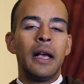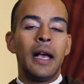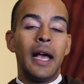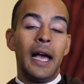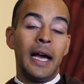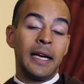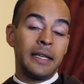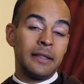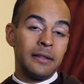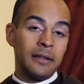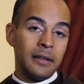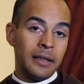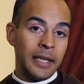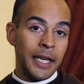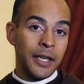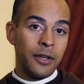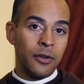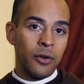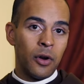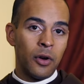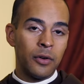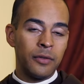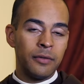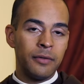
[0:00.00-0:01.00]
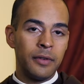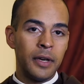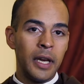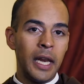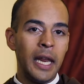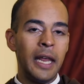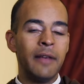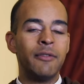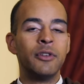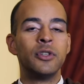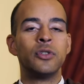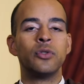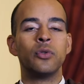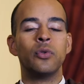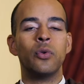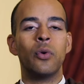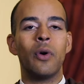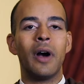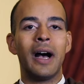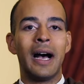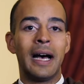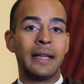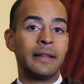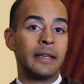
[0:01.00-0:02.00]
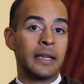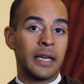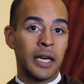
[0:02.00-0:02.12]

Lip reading: and later on, even to other